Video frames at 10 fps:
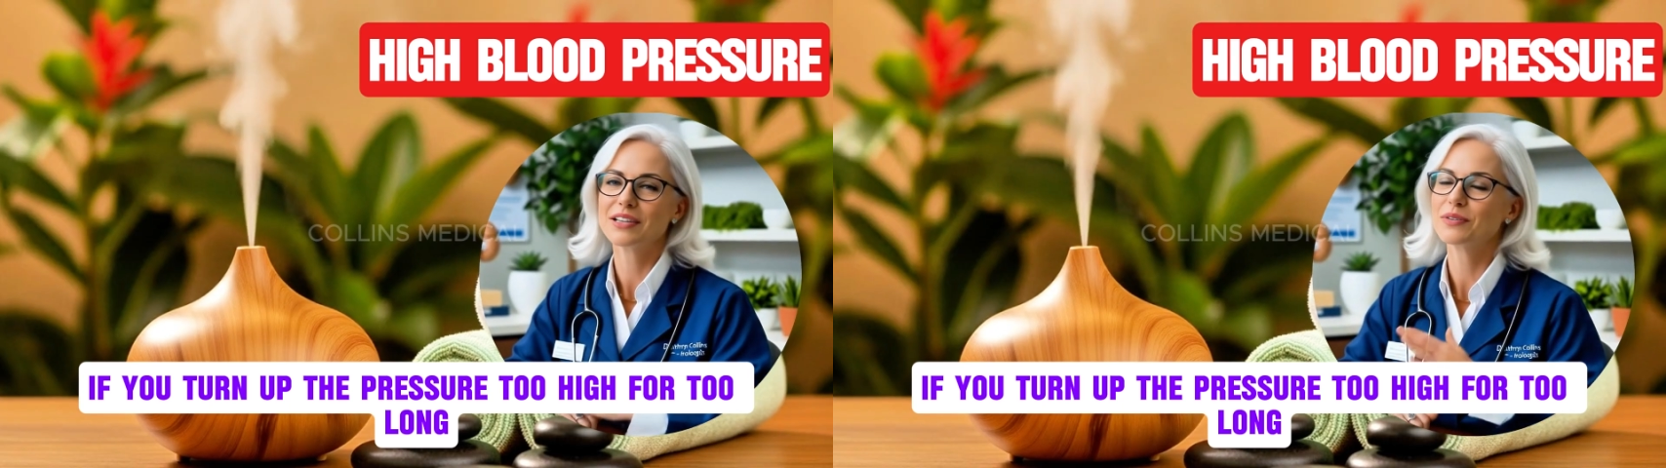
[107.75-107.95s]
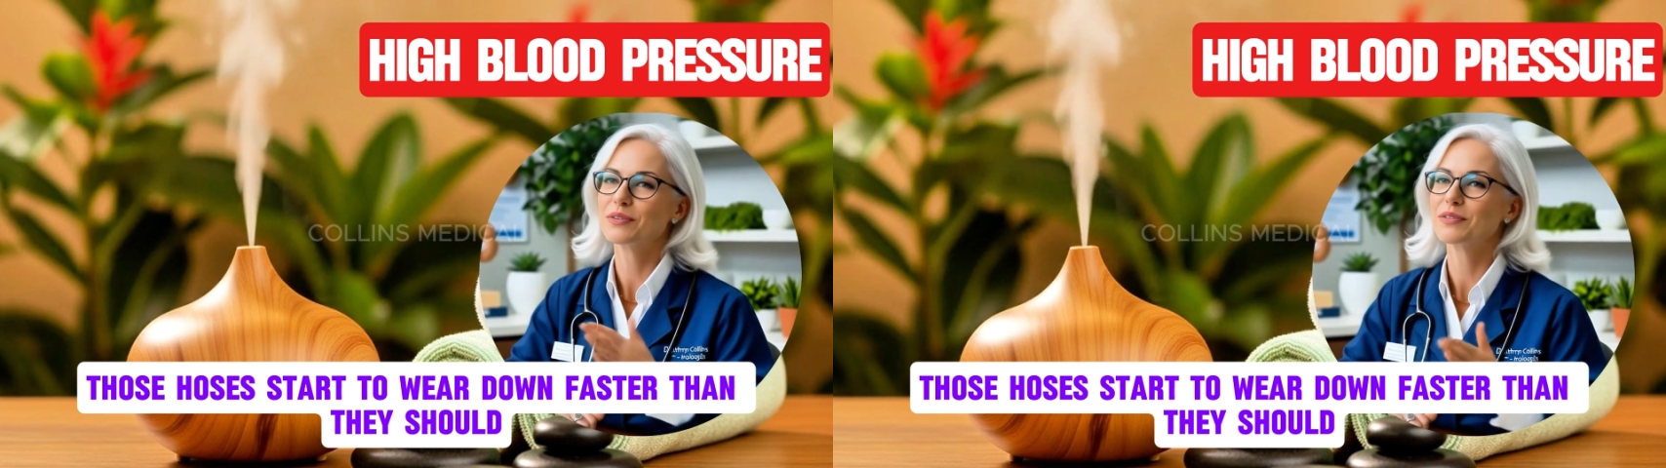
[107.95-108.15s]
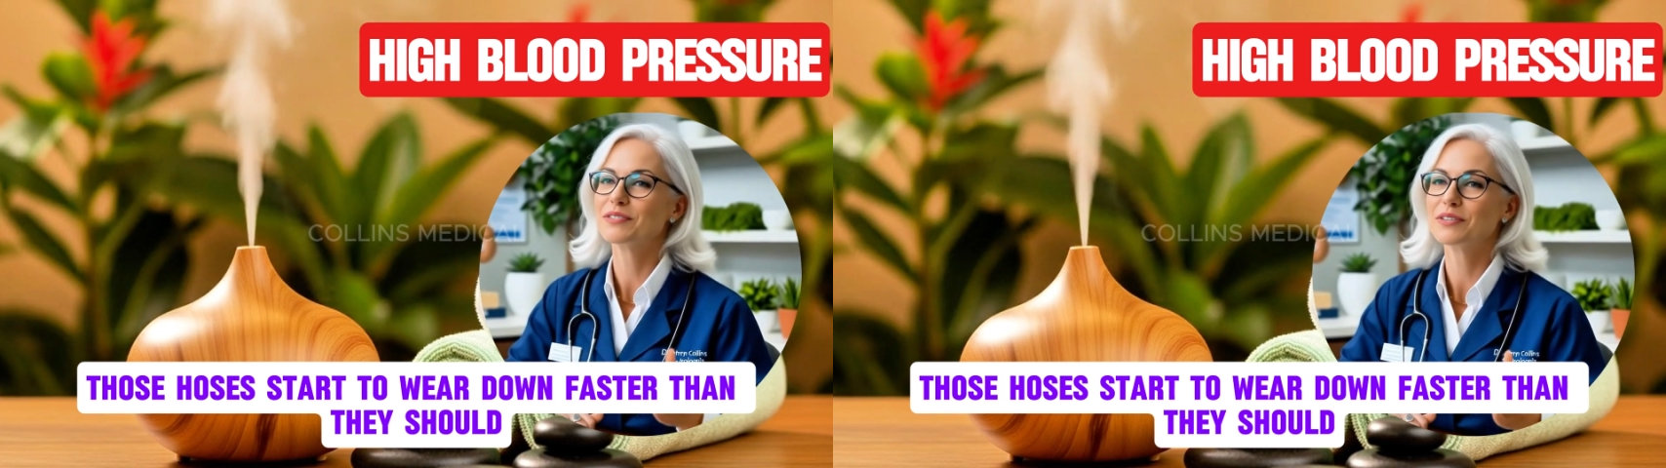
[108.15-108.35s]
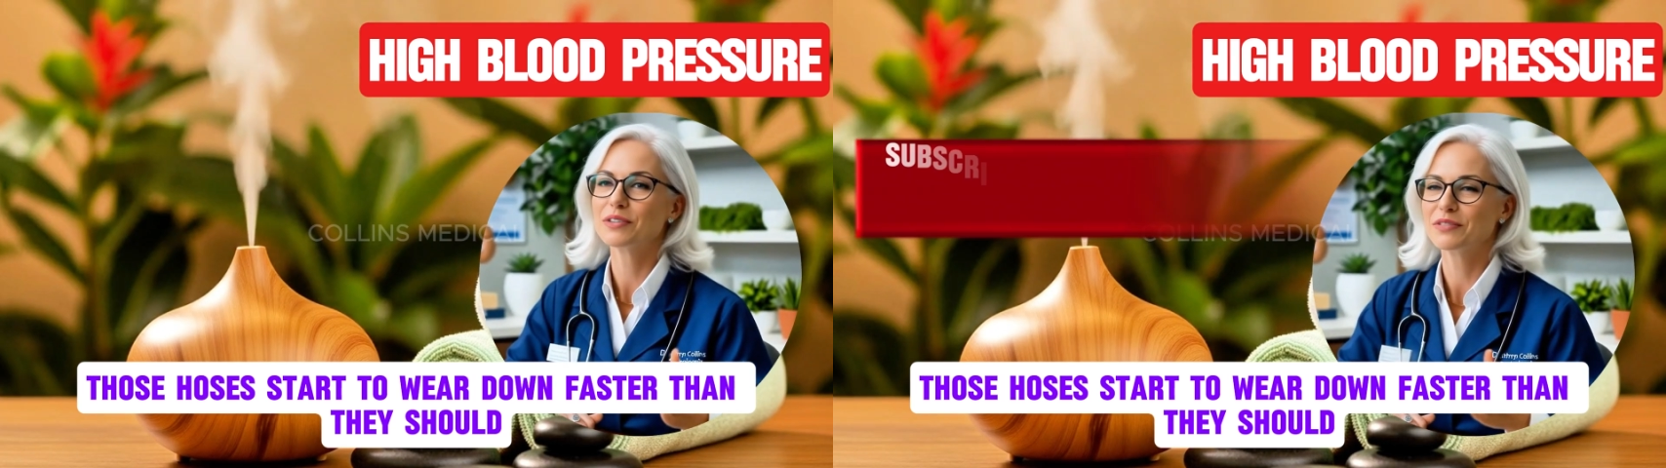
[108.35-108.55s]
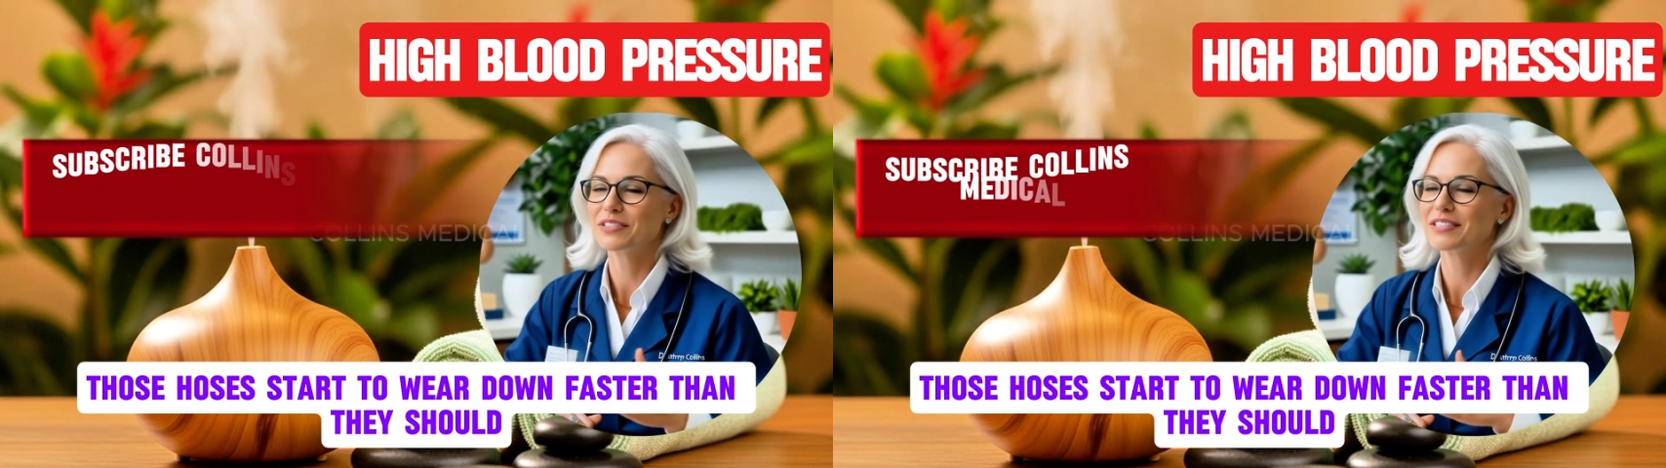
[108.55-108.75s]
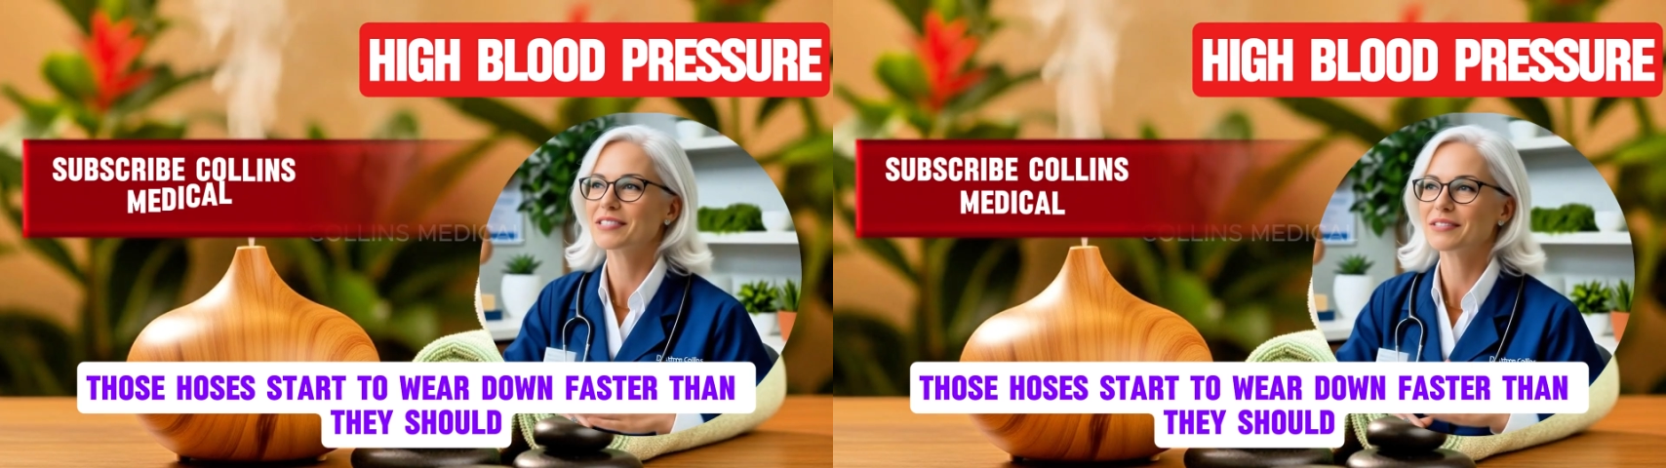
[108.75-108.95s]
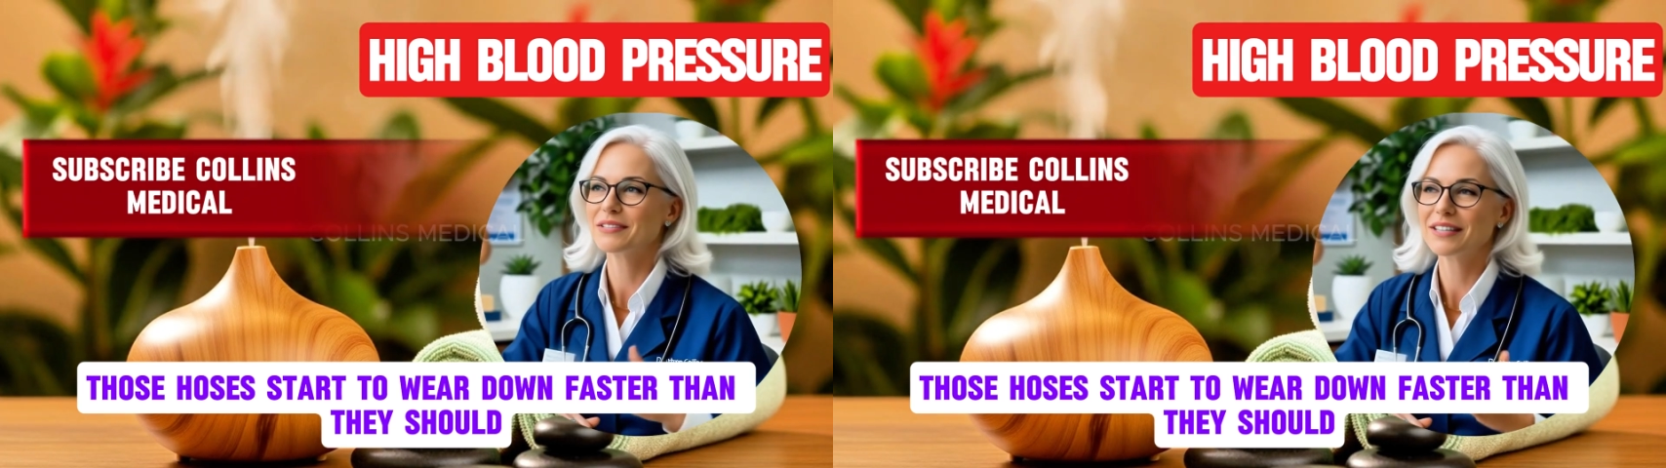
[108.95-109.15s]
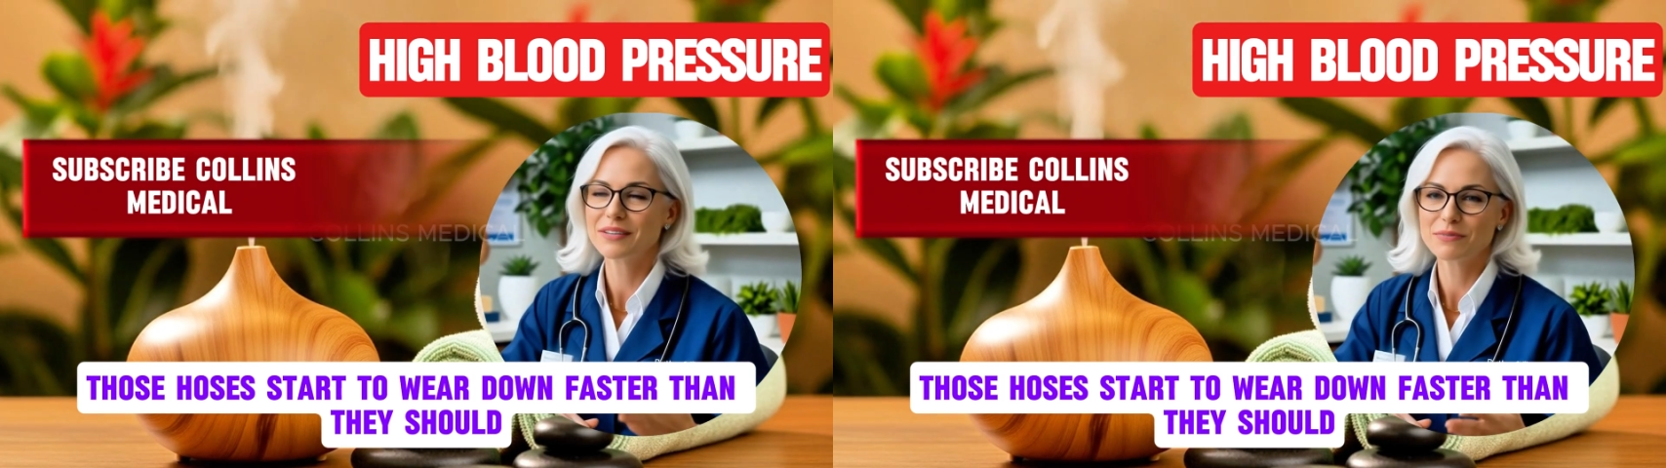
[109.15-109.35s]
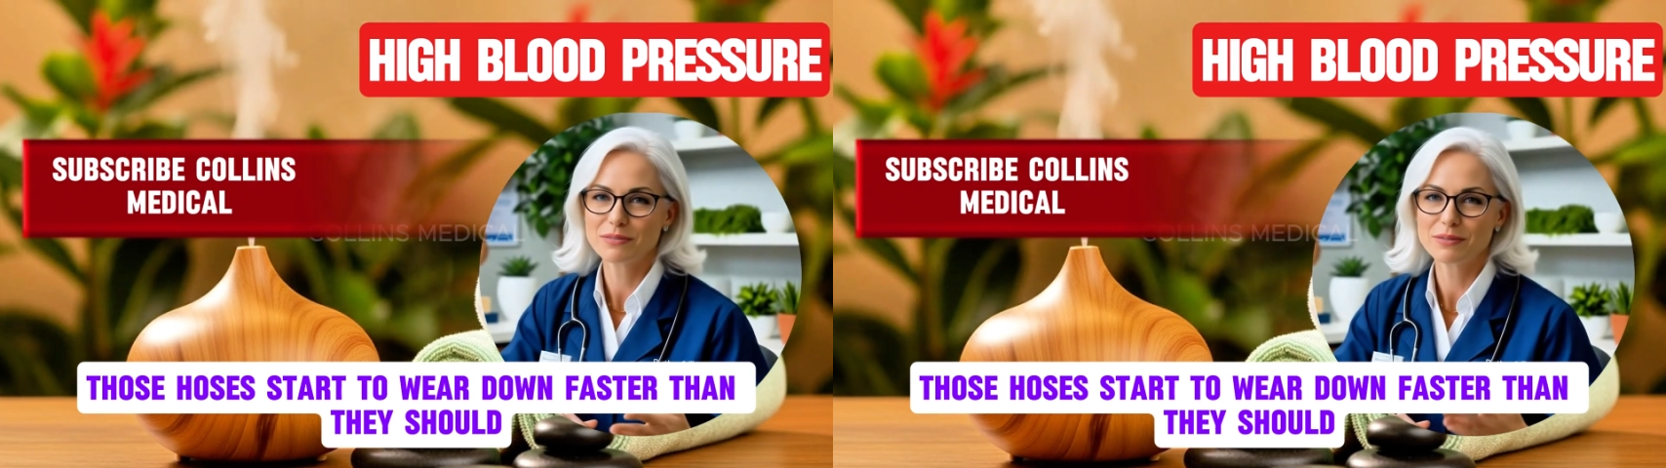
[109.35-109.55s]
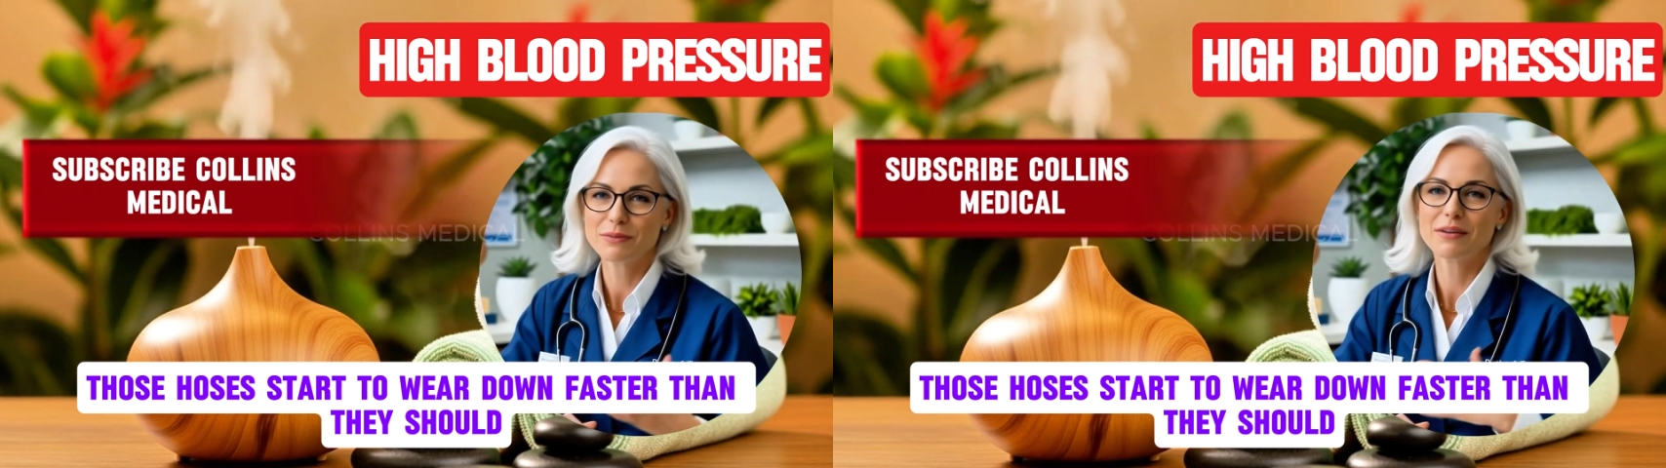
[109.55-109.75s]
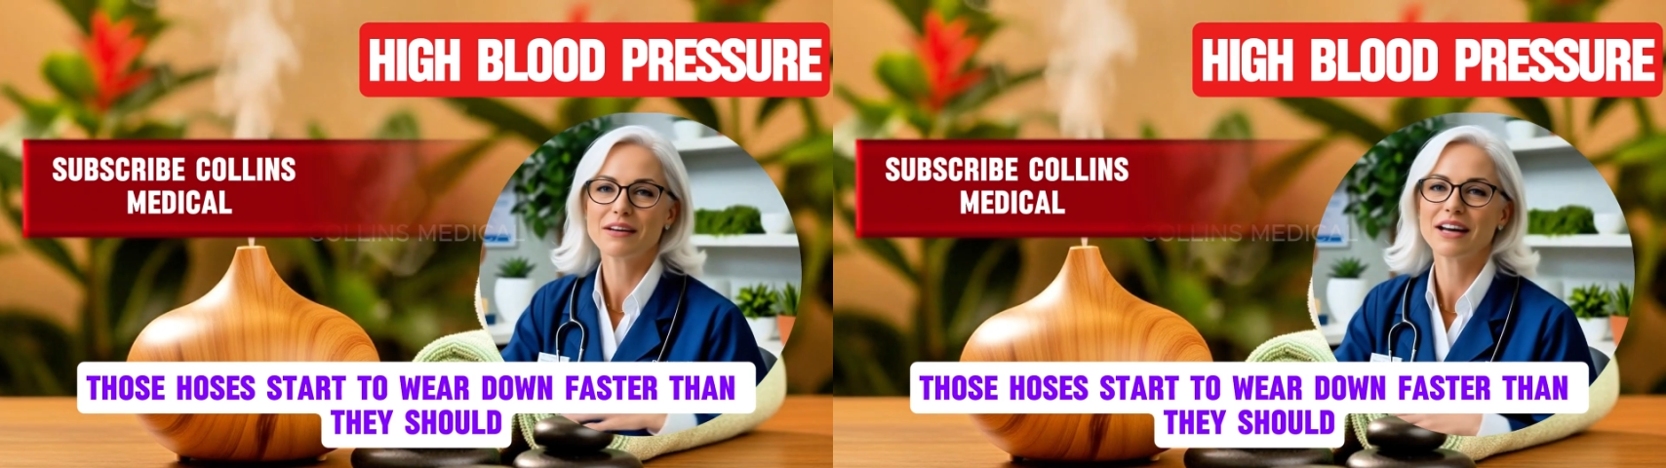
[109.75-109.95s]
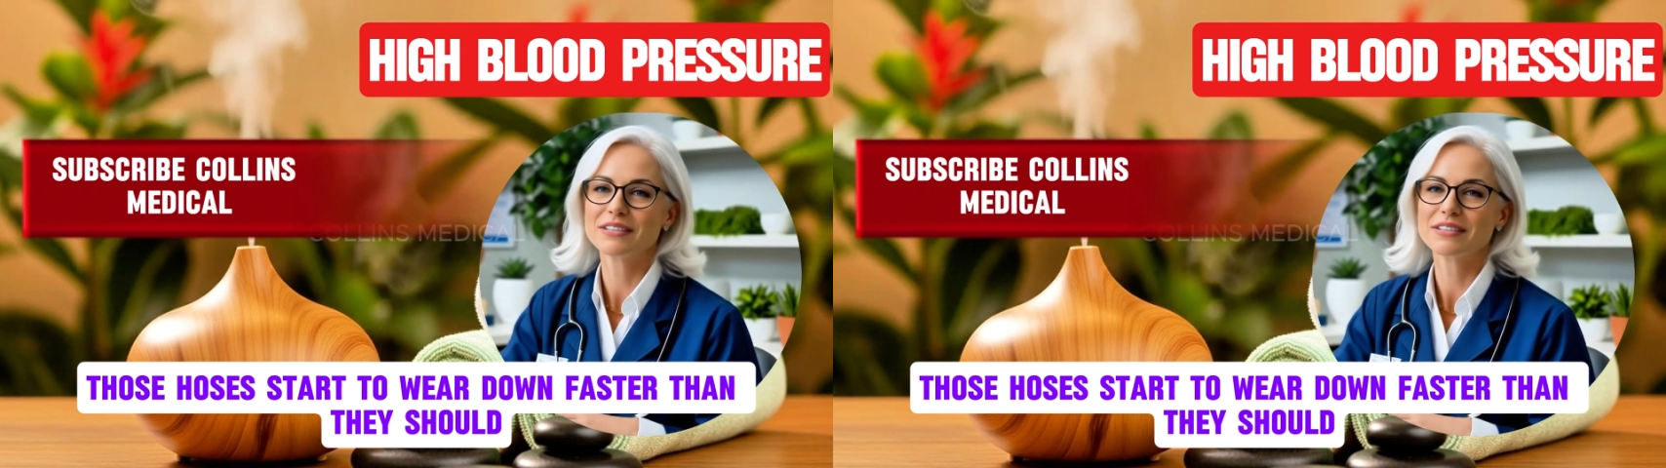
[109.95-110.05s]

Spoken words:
those hoses start to wear down